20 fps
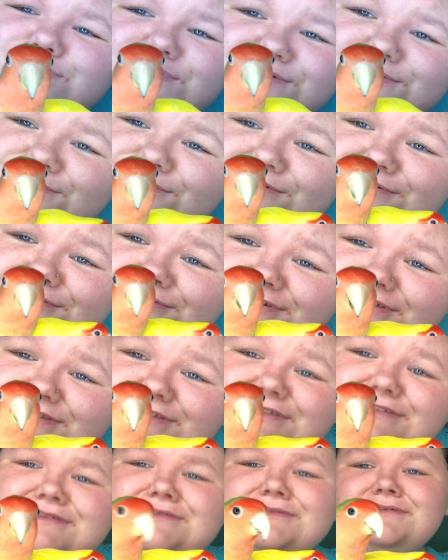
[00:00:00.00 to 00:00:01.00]

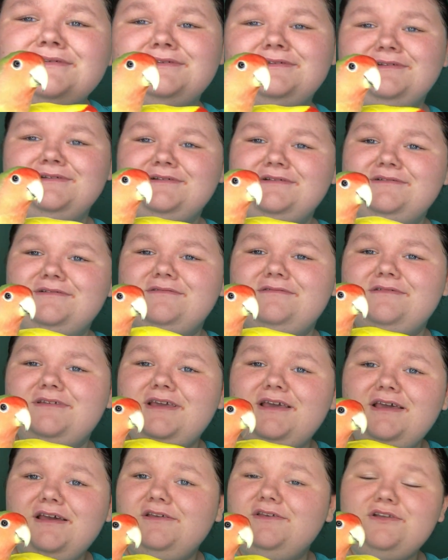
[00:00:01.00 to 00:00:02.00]
birds.
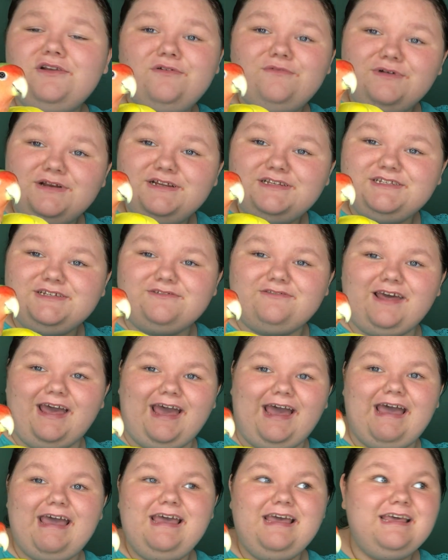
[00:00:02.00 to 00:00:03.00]
Yeah, you don't want to do
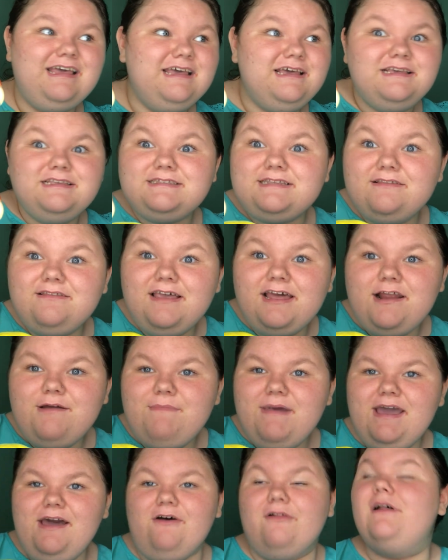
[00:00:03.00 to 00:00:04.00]
that. So let
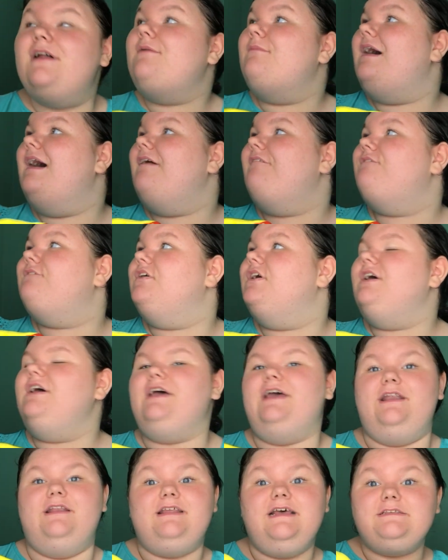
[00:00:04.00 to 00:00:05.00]
them out. Let them have
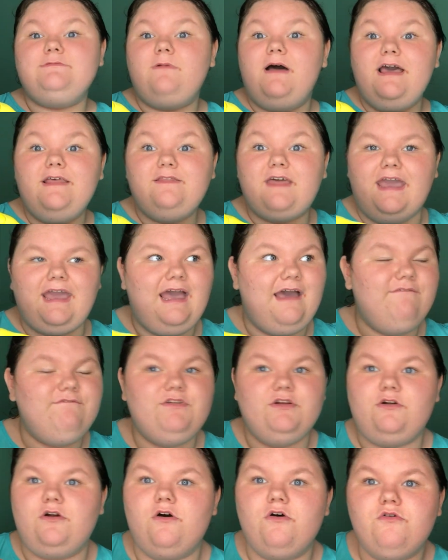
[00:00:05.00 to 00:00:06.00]
fun. That's why they have
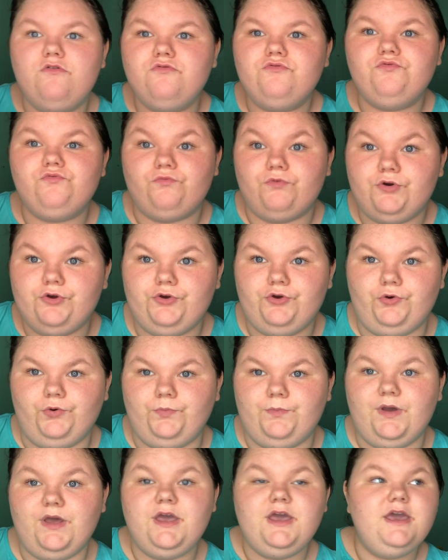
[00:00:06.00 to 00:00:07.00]
their own room.
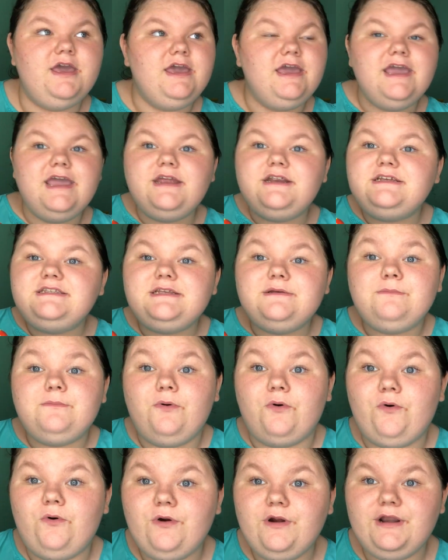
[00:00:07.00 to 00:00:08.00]
It is
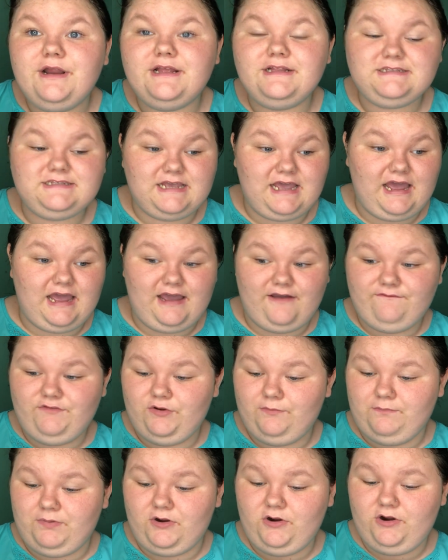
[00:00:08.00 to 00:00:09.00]
important to have your
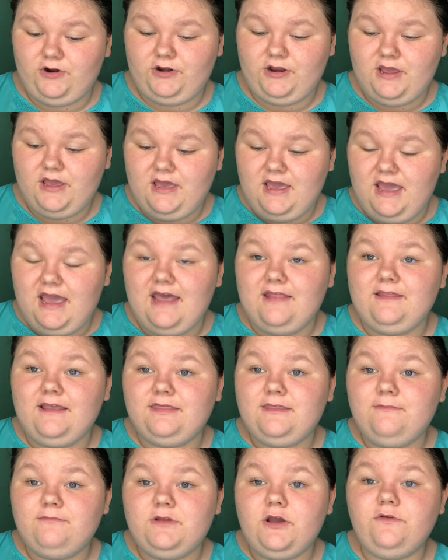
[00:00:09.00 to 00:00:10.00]
bird and let
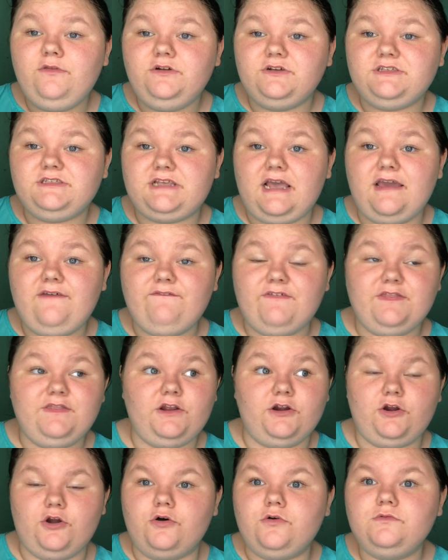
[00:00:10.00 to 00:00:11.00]
them know they're safe in
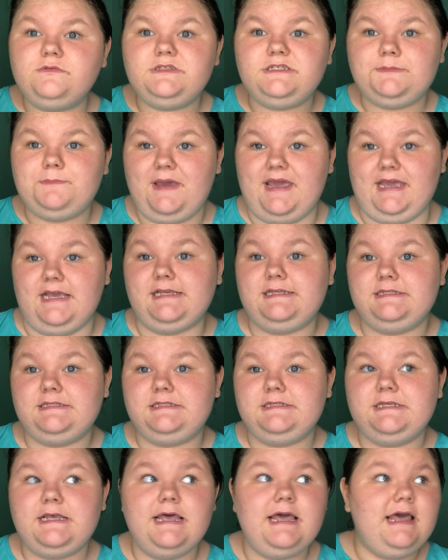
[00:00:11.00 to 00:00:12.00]
their own
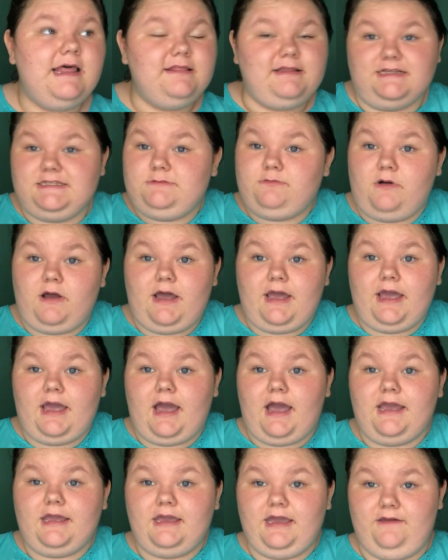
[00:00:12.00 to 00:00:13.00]
space. That's why
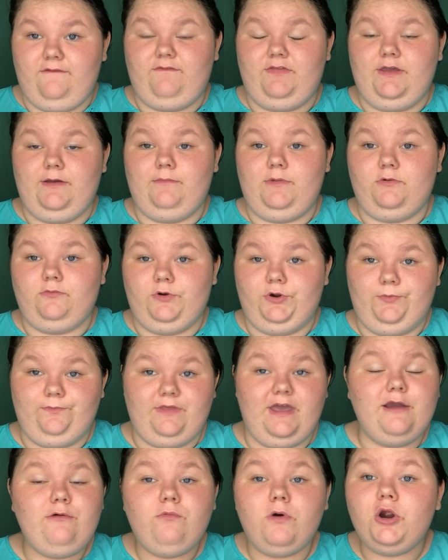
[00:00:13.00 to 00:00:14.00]
I gave them a room.
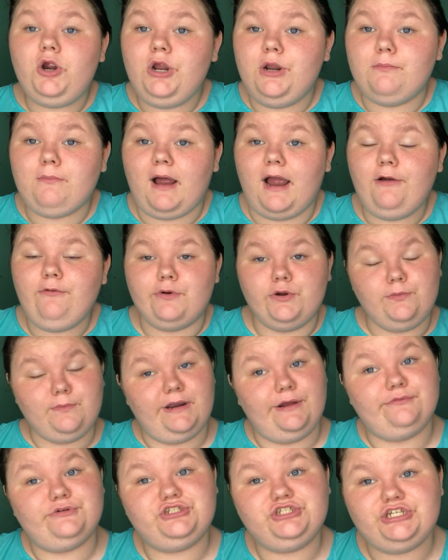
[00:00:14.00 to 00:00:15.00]
They were in my room and
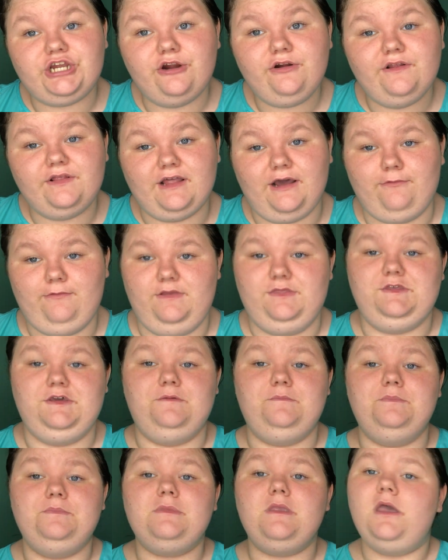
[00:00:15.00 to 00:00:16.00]
I was sharing that with
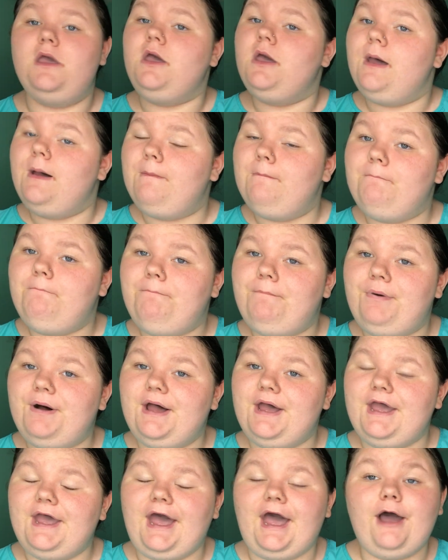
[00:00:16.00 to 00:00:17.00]
them.
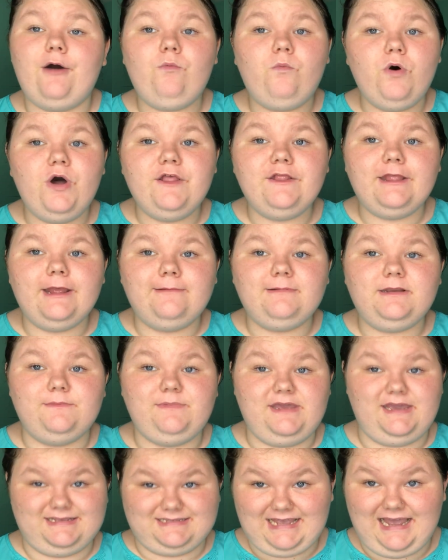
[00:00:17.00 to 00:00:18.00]
But I want them to
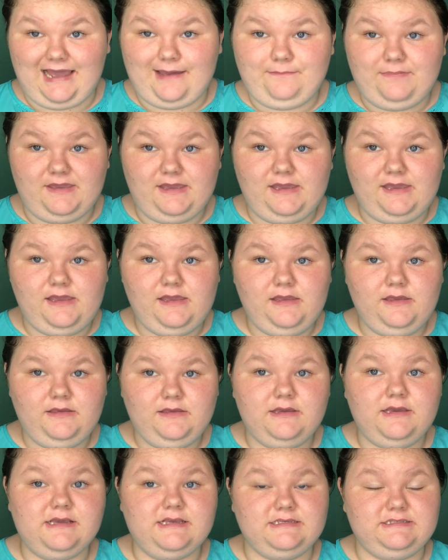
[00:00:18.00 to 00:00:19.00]
be as happy
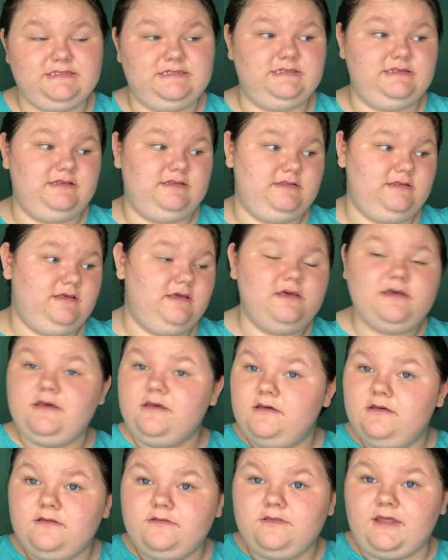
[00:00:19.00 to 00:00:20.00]
as
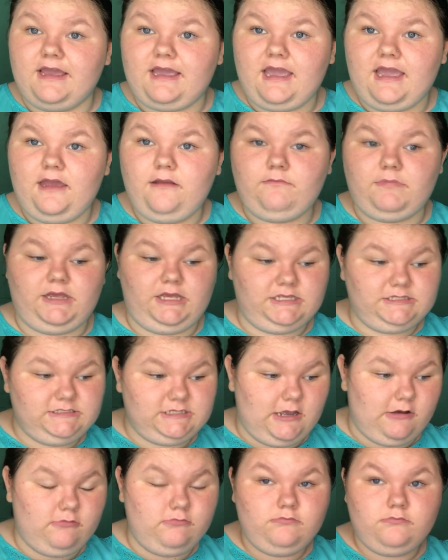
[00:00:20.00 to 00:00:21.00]
they can be.
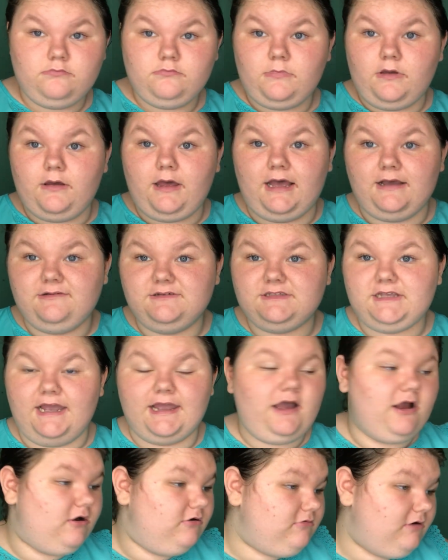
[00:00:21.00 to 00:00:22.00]
So I was
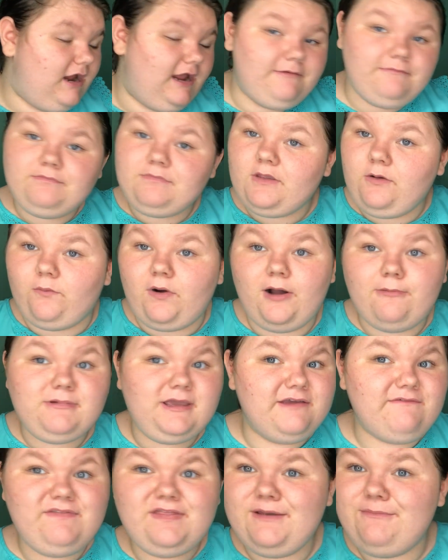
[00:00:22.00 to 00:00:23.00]
like, all right, well, I'm
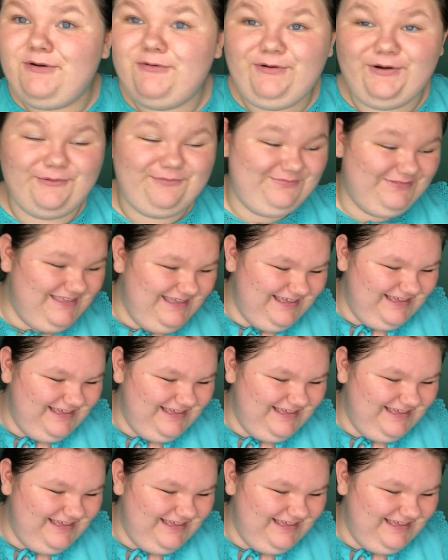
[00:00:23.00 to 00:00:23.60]
giving them a room.